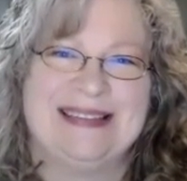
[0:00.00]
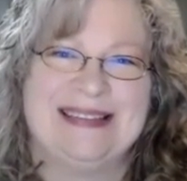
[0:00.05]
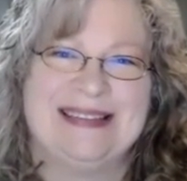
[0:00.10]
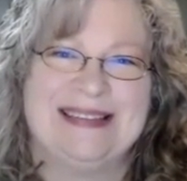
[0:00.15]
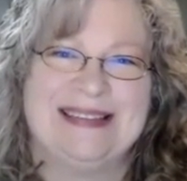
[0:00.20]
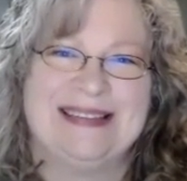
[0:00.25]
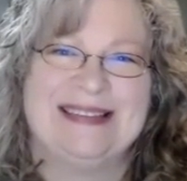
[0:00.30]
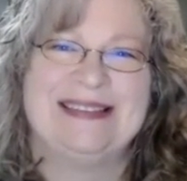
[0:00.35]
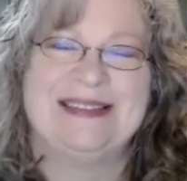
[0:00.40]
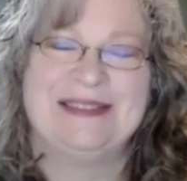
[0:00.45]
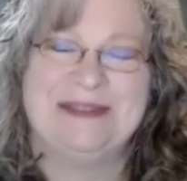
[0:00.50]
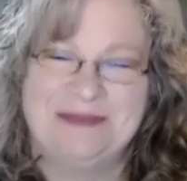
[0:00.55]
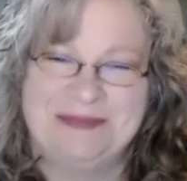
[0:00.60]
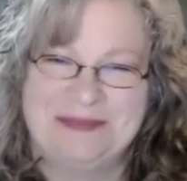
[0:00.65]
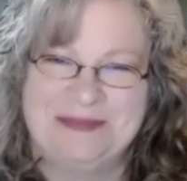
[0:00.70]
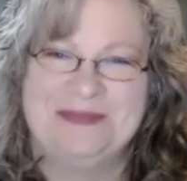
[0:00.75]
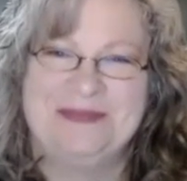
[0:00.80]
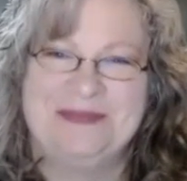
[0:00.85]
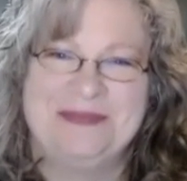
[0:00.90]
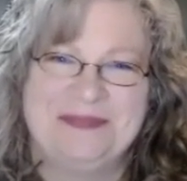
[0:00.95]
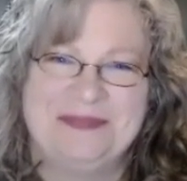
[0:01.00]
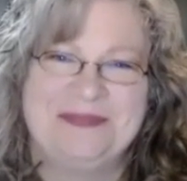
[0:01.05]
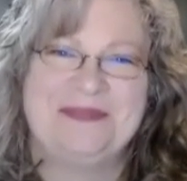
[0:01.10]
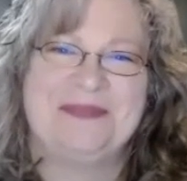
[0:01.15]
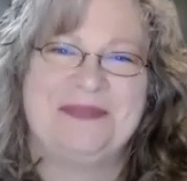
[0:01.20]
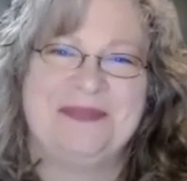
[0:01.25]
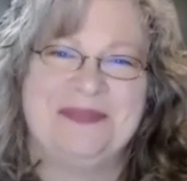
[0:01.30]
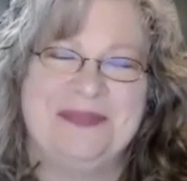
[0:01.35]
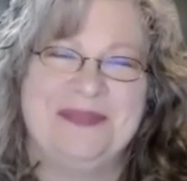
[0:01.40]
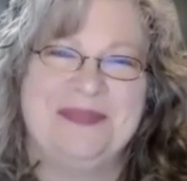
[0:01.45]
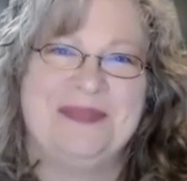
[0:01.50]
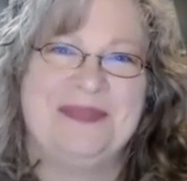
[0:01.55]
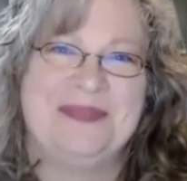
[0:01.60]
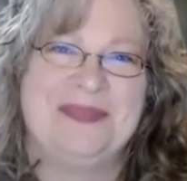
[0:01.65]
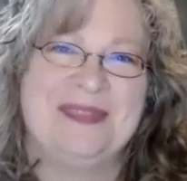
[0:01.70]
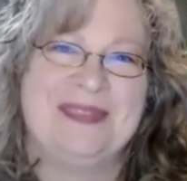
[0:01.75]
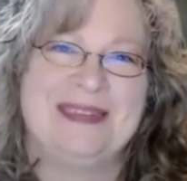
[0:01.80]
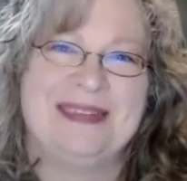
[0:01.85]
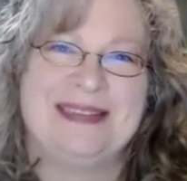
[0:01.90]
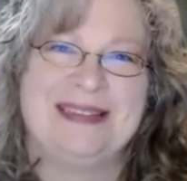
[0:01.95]

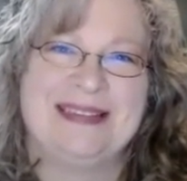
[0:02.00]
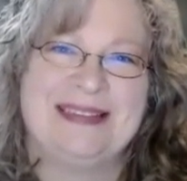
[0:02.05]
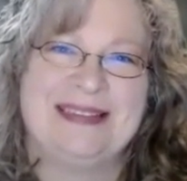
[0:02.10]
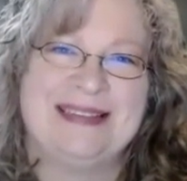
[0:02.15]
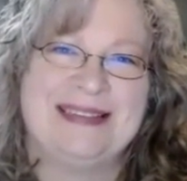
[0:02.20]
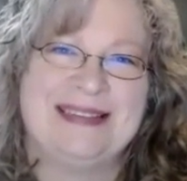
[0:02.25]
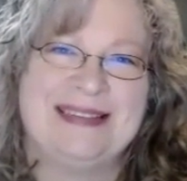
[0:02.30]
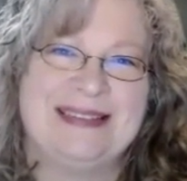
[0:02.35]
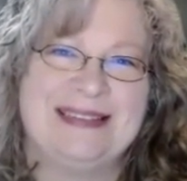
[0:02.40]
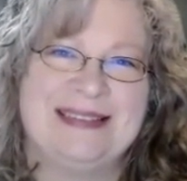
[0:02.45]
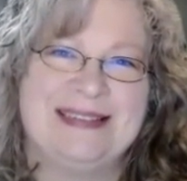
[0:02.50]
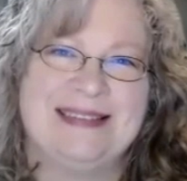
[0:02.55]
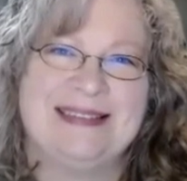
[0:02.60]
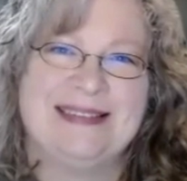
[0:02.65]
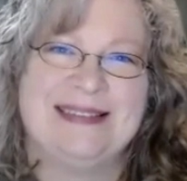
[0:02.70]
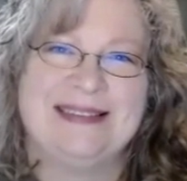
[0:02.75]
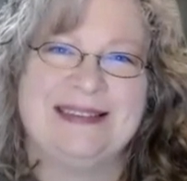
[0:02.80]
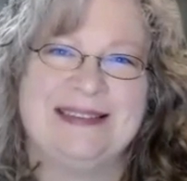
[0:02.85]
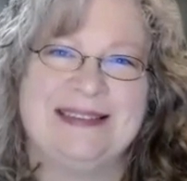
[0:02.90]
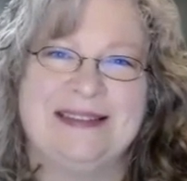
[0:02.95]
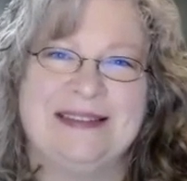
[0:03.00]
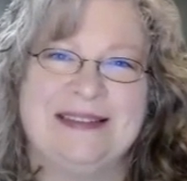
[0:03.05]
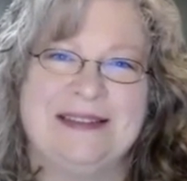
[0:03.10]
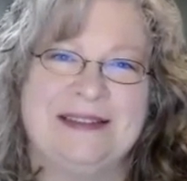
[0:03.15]
No words are spoken by the person on screen.